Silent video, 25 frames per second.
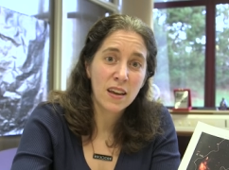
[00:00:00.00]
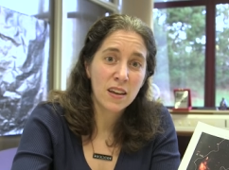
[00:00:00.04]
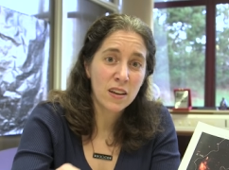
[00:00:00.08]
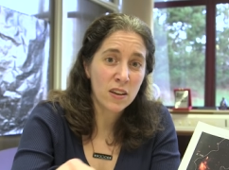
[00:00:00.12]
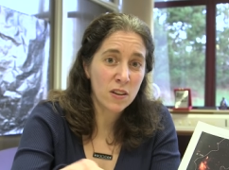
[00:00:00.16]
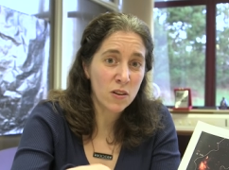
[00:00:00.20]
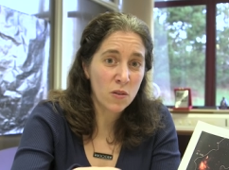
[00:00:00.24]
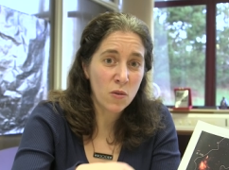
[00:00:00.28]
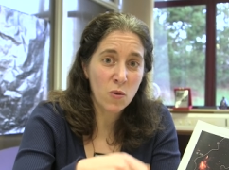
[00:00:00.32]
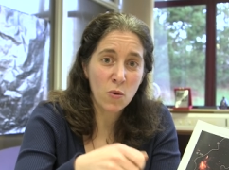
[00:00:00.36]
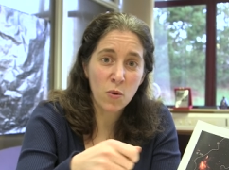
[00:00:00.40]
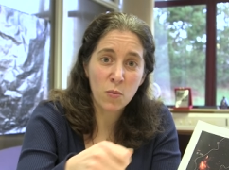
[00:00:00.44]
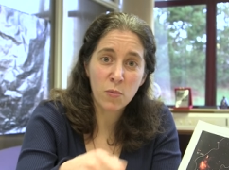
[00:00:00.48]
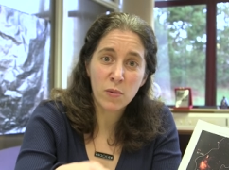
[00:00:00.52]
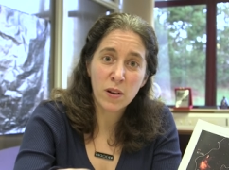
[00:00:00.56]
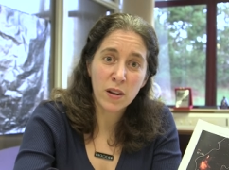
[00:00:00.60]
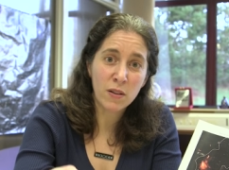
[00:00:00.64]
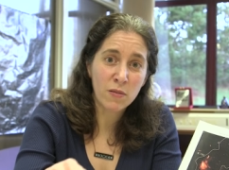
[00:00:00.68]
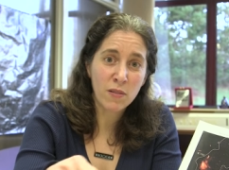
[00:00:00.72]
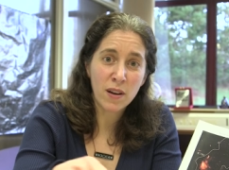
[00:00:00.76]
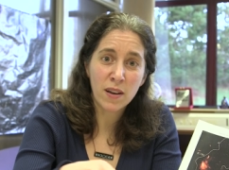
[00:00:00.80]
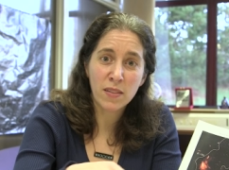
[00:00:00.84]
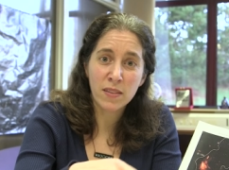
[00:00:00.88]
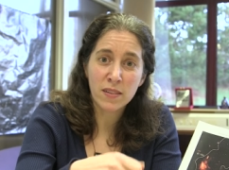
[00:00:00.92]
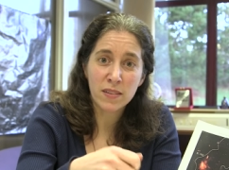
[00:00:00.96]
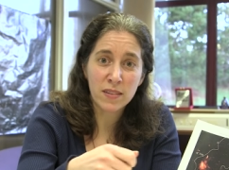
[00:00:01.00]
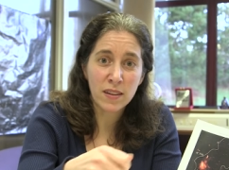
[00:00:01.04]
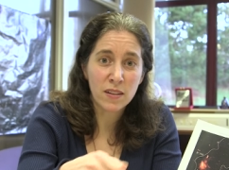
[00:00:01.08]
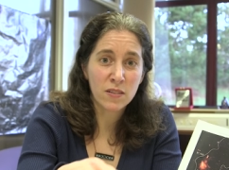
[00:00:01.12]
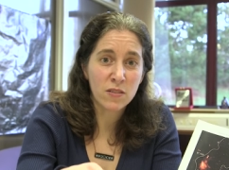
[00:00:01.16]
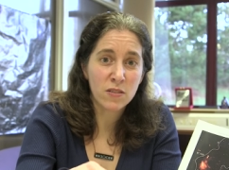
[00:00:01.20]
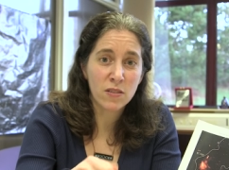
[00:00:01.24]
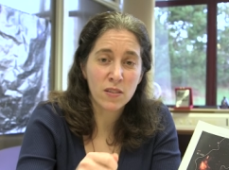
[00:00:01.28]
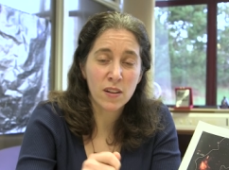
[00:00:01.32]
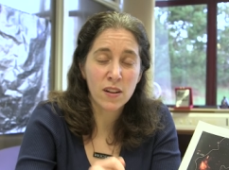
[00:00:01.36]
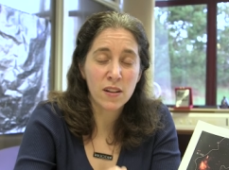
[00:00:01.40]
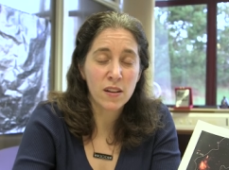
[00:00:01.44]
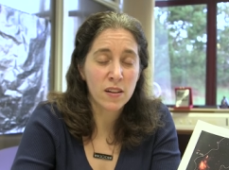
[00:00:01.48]
you know, orbiting around the
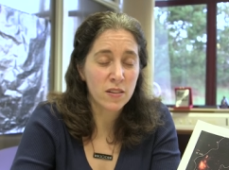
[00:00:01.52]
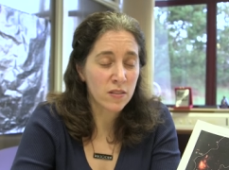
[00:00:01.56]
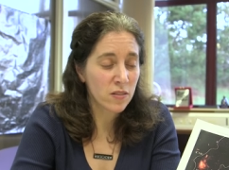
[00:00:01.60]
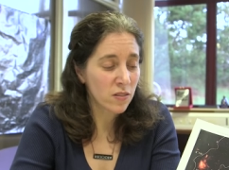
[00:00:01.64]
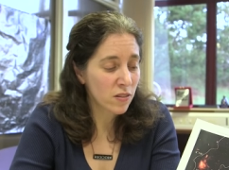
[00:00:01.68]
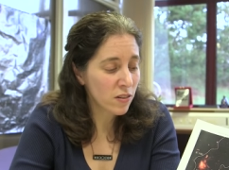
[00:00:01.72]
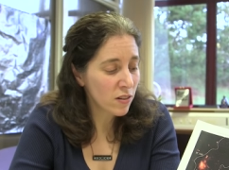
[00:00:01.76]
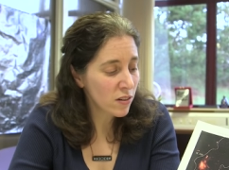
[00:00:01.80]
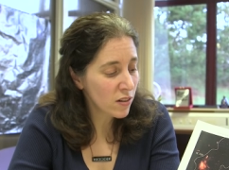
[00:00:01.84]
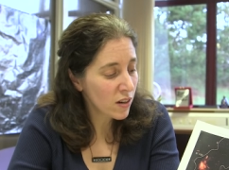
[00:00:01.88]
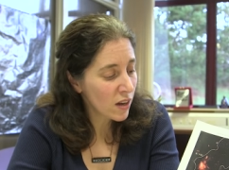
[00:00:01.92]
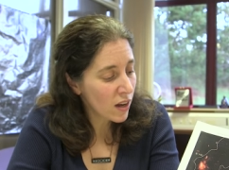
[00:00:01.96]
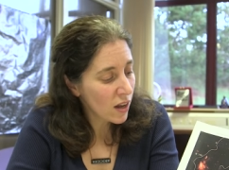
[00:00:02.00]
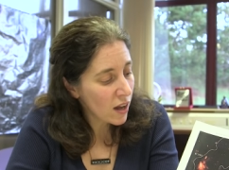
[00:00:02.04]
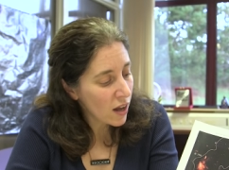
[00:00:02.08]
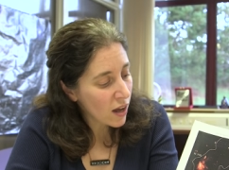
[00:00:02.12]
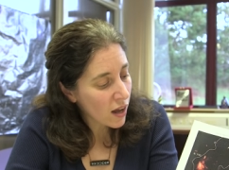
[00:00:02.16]
center of the cluster.